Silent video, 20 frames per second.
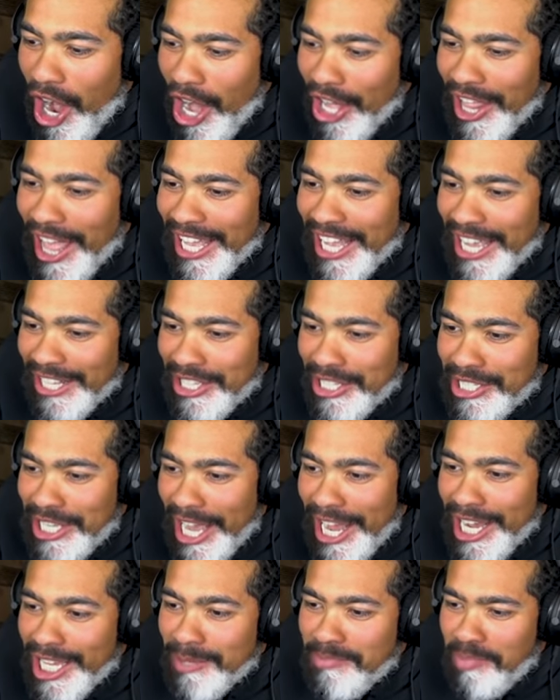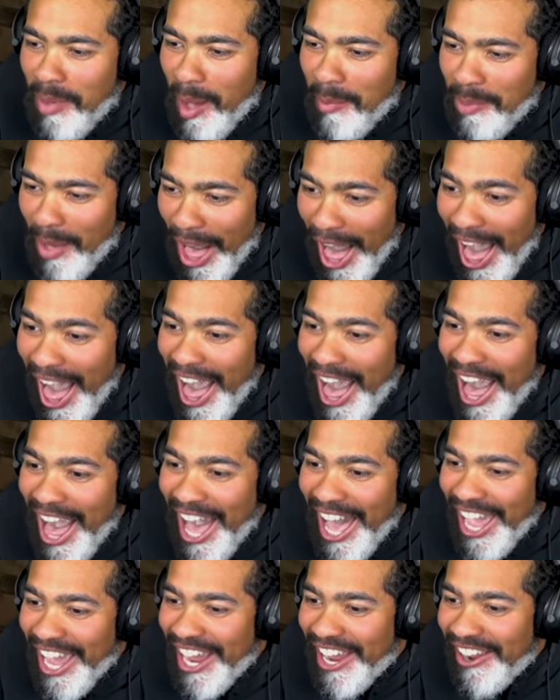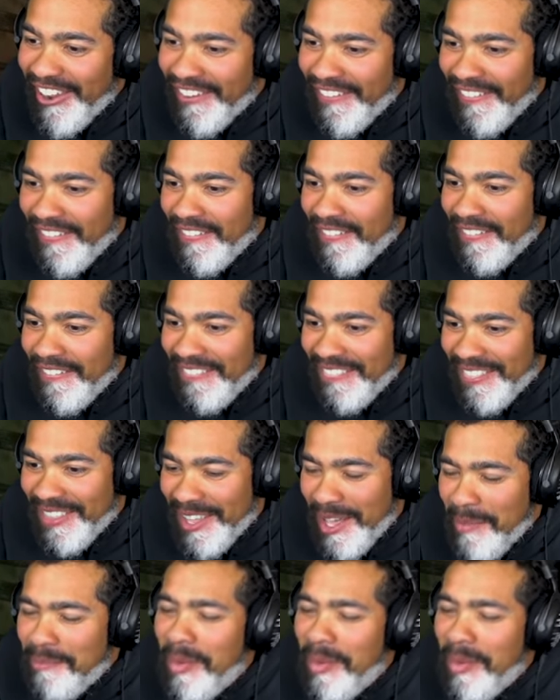all I got to oh, say is no. bye-bye! Oh, no.